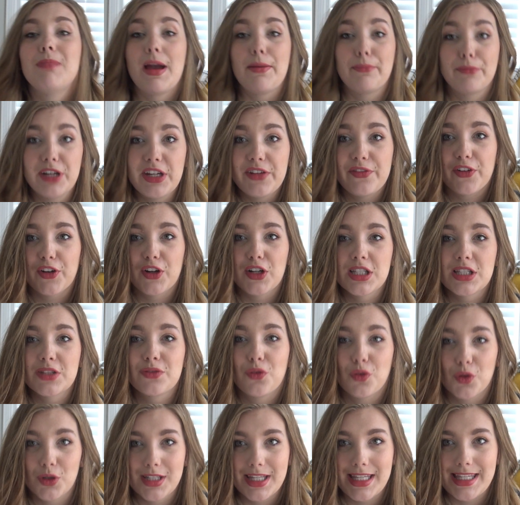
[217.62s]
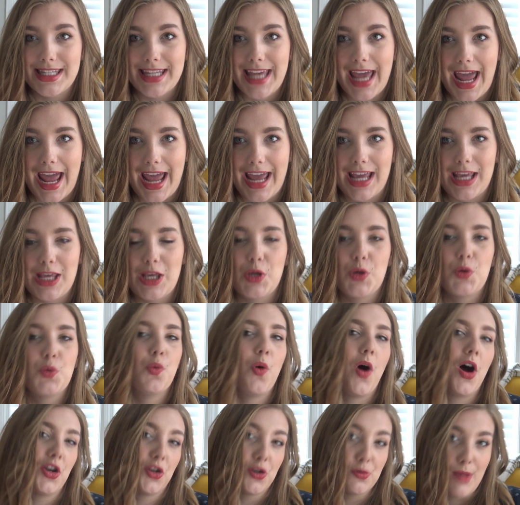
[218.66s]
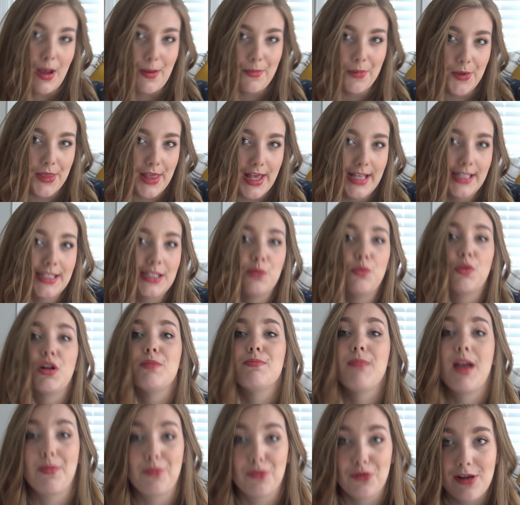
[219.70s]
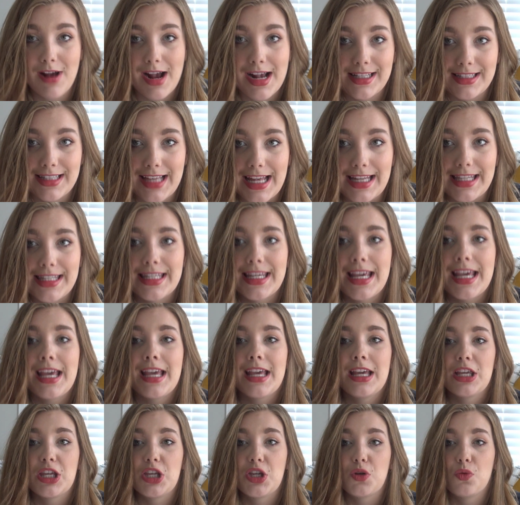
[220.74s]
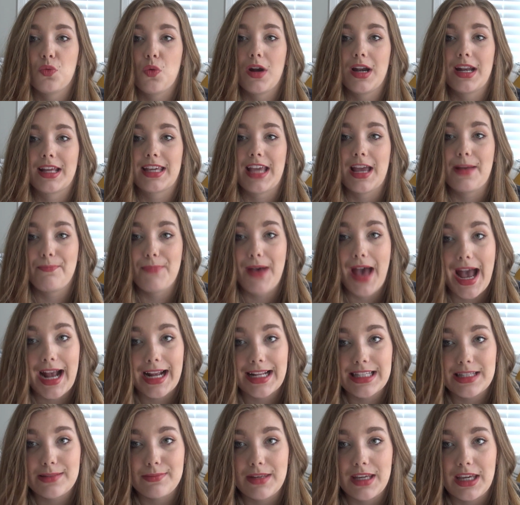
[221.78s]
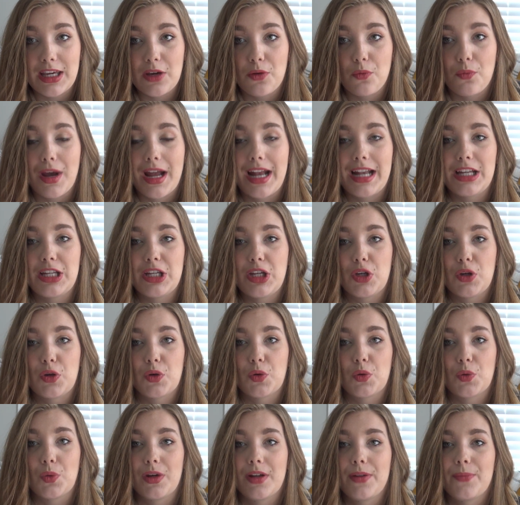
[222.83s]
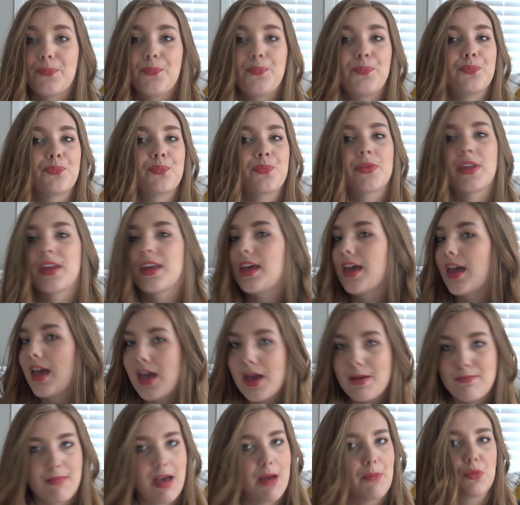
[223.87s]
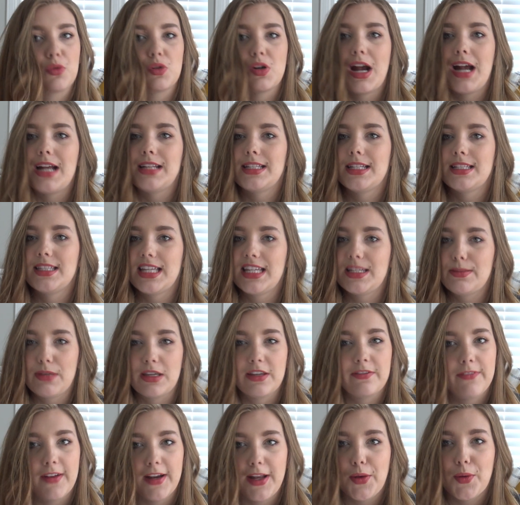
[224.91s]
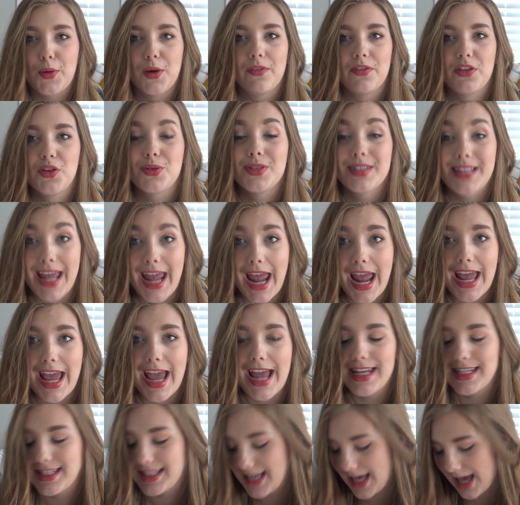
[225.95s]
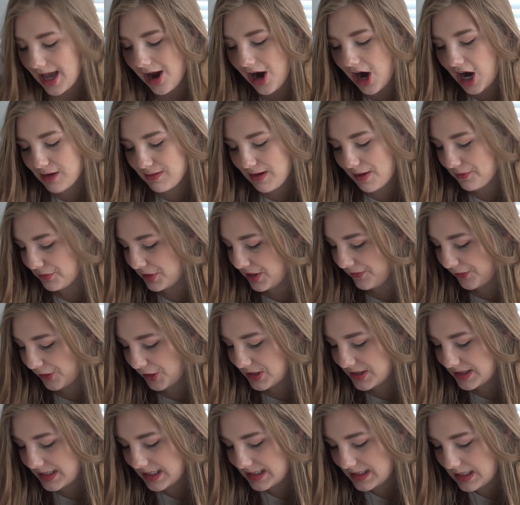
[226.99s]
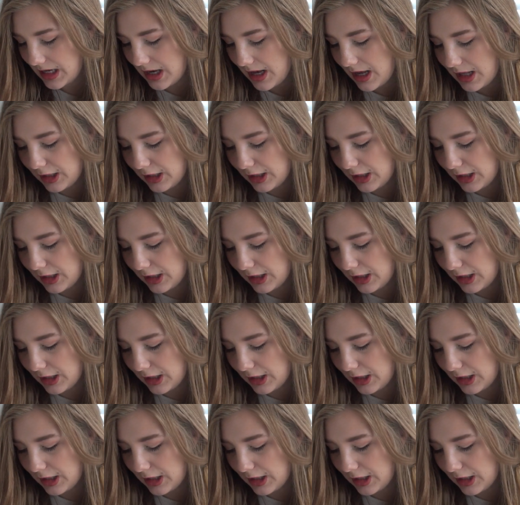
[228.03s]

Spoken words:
memory verse for today, you want to remember this, you want to memorize it, you want to get back to me when you memorize it, send me a video of you saying it. Our memory verse is